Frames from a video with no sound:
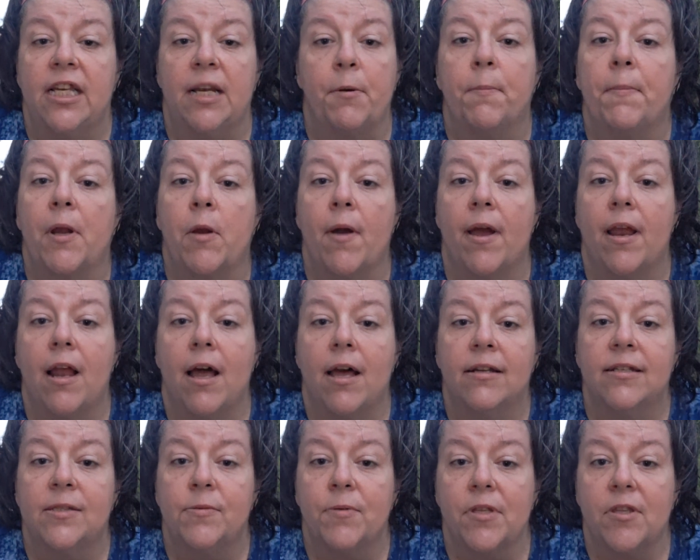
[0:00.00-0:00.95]
I'm gonna be quite
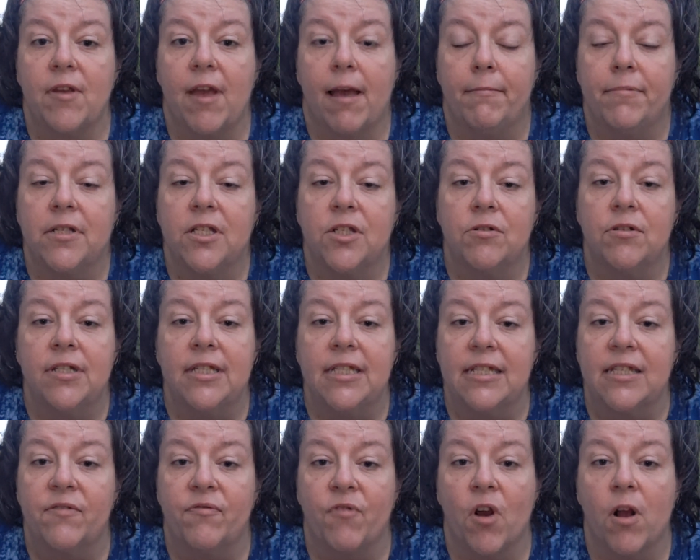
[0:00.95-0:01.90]
honest with you. I've been doing
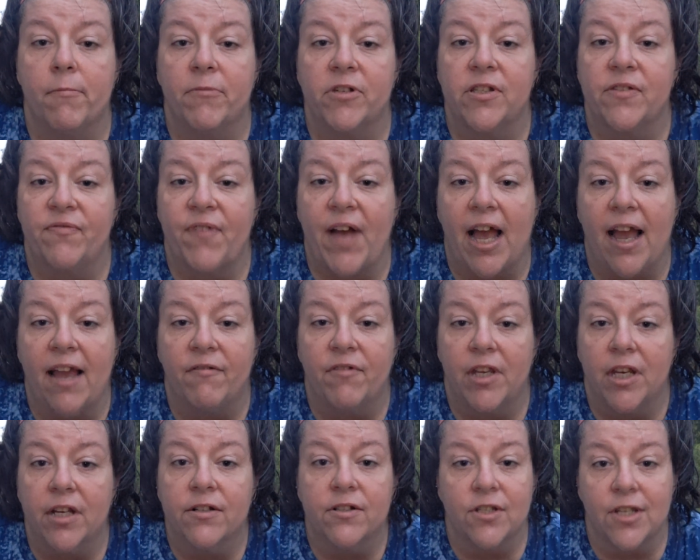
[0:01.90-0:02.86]
this for almost 5
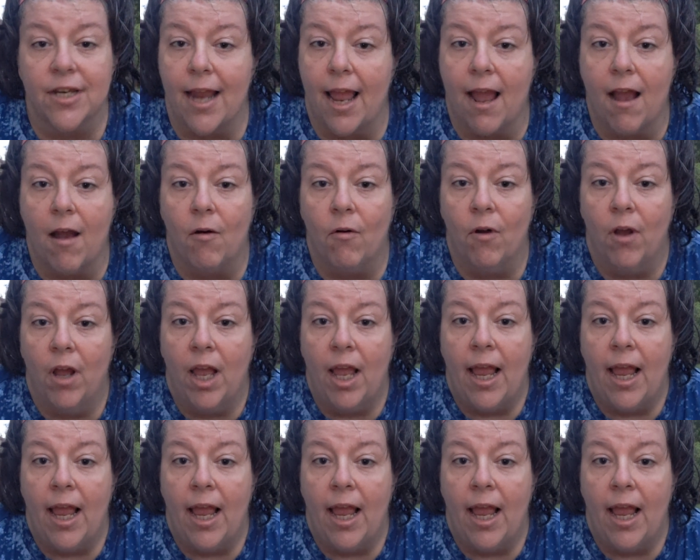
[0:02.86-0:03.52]
years now,